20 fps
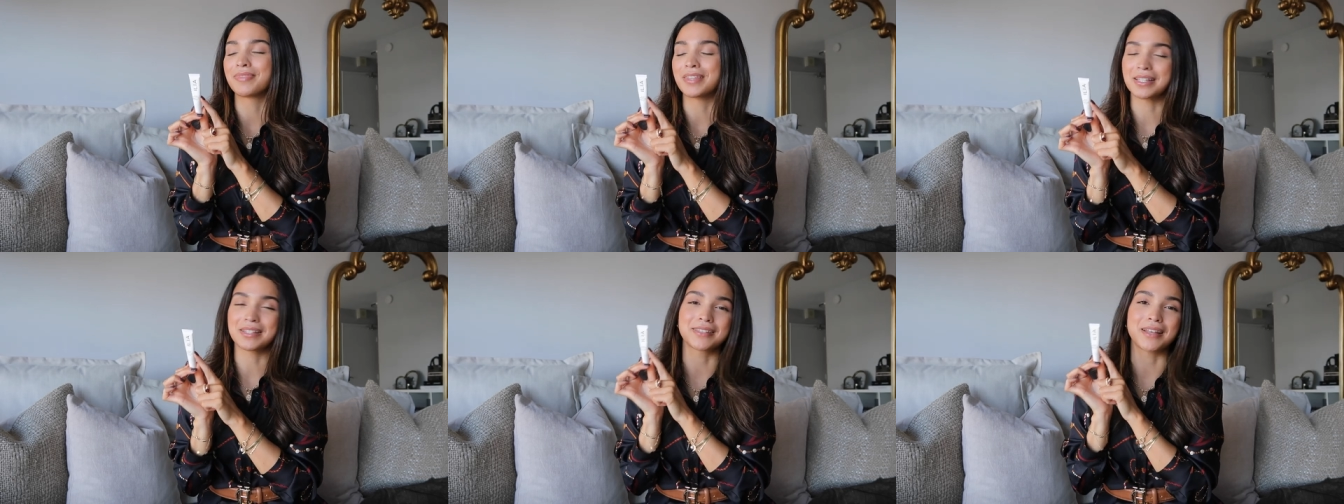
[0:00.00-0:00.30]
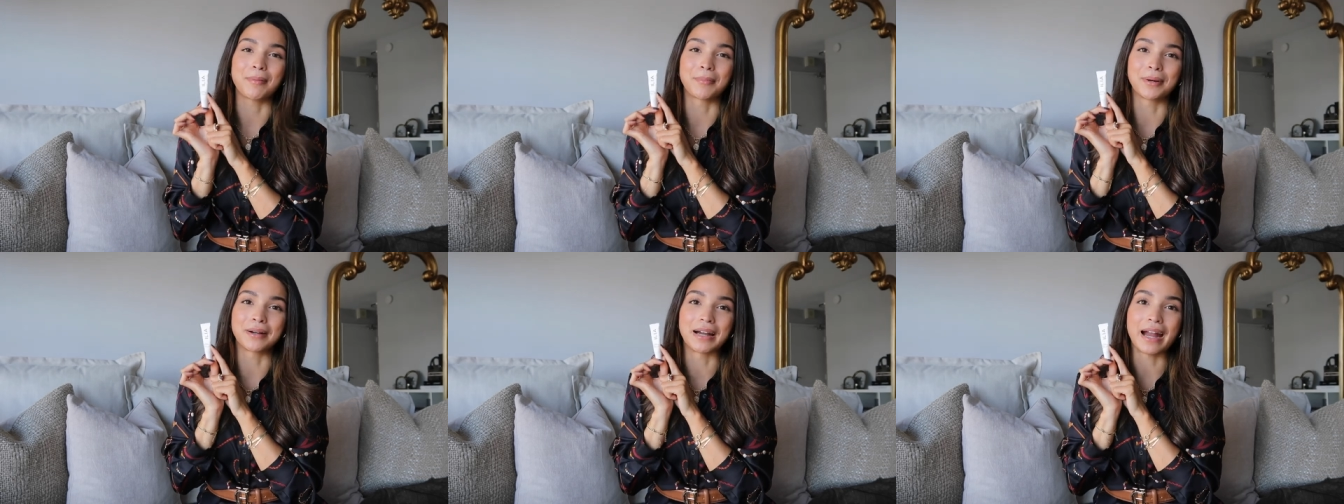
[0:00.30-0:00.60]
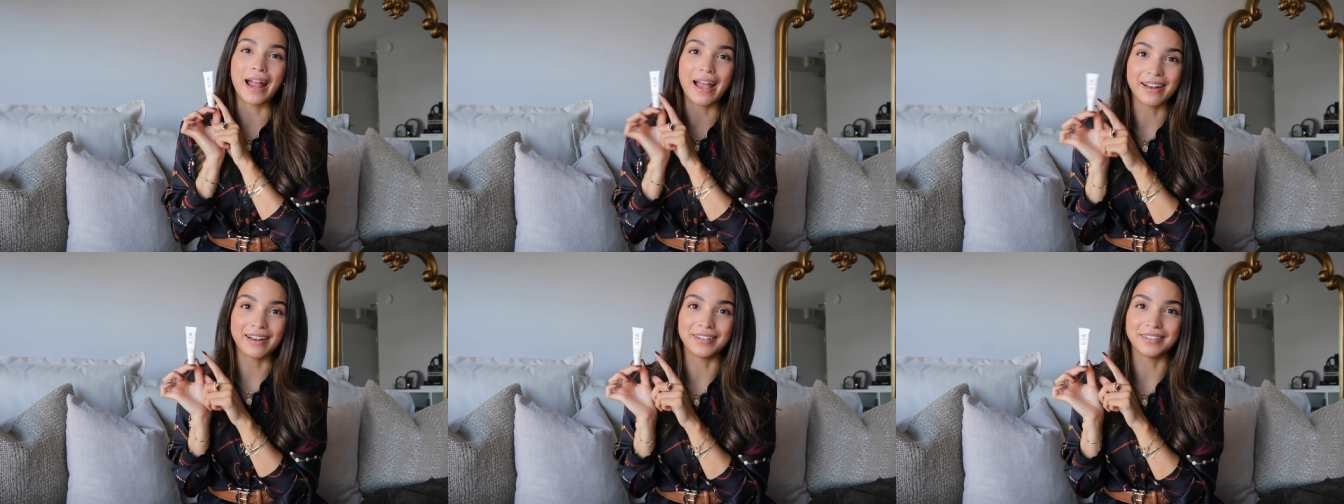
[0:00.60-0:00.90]
this
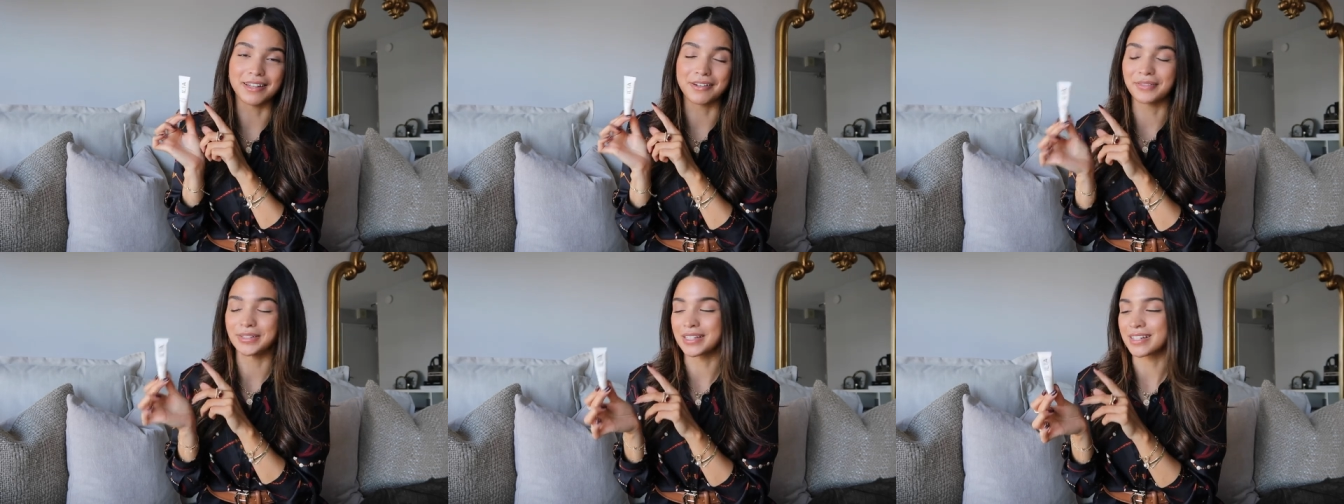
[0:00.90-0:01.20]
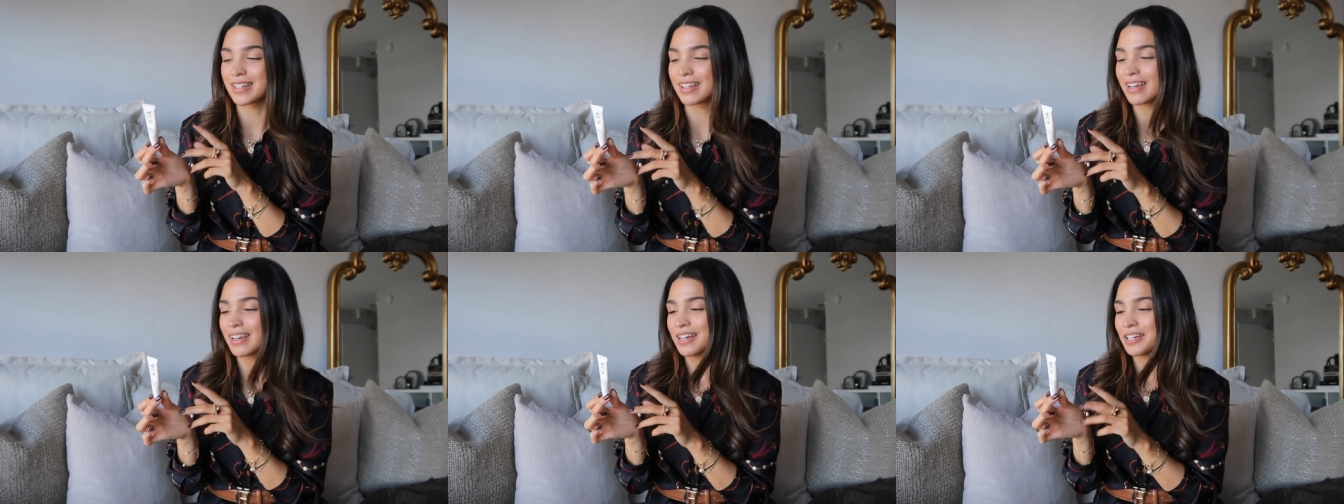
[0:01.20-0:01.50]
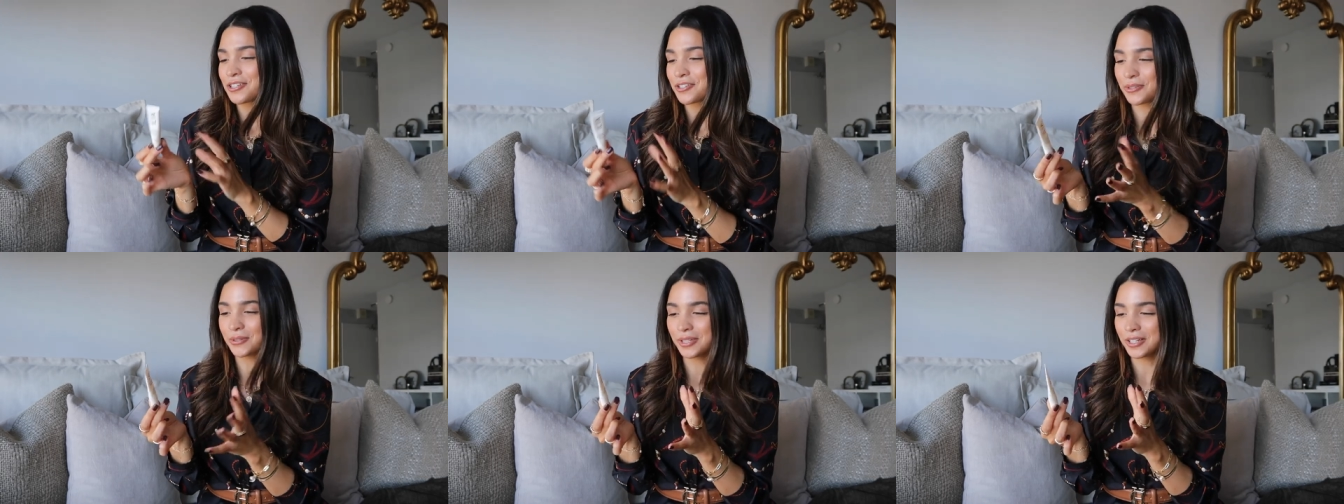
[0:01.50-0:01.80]
summer and I love it.
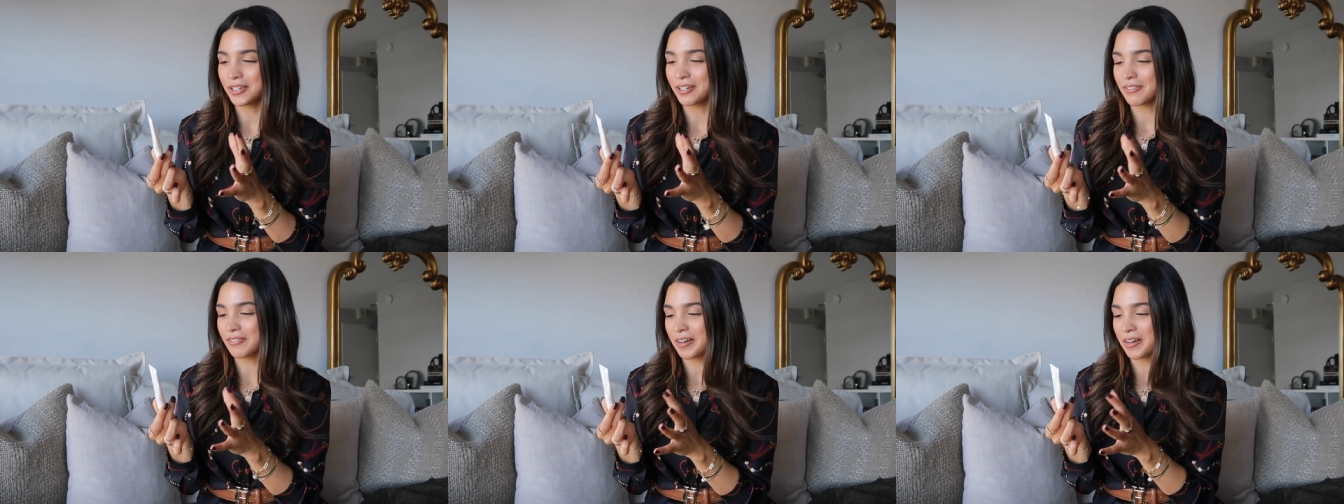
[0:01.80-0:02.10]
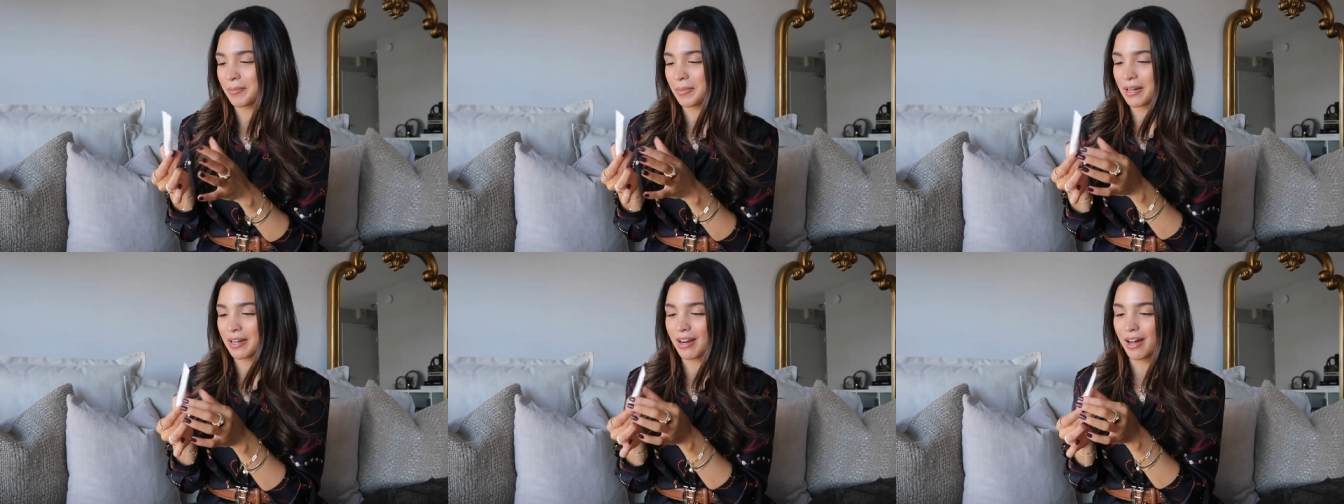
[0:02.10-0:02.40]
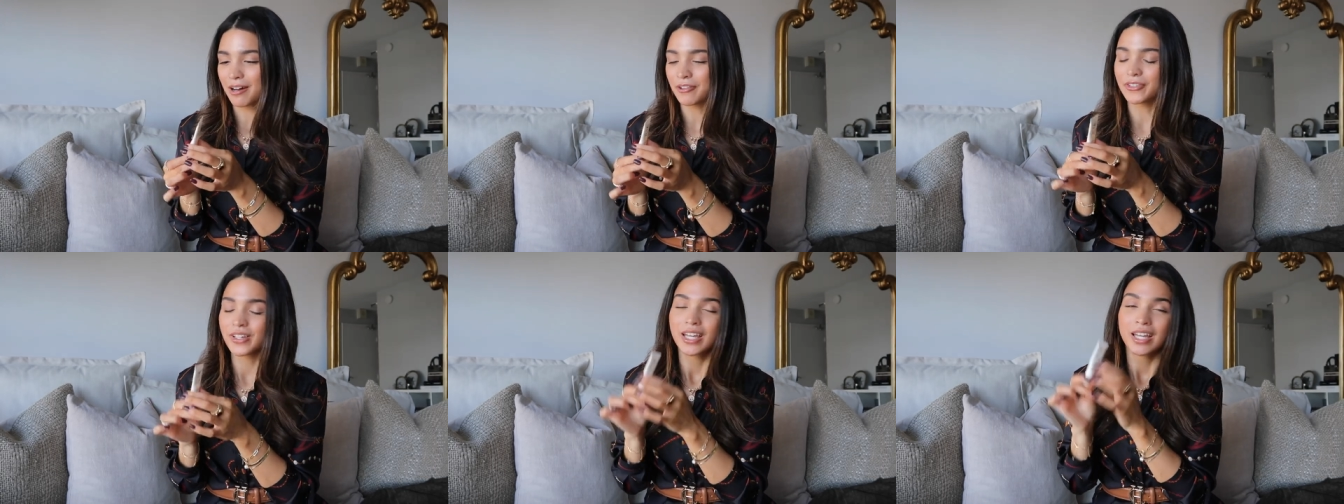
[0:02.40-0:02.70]
Truly couldn't recommend
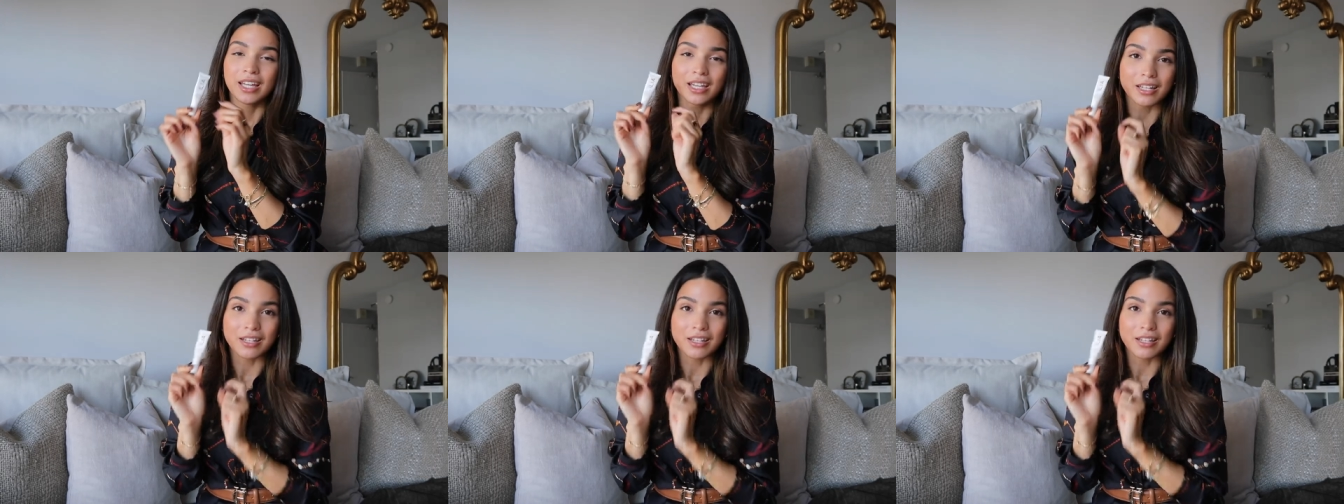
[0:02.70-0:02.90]
enough.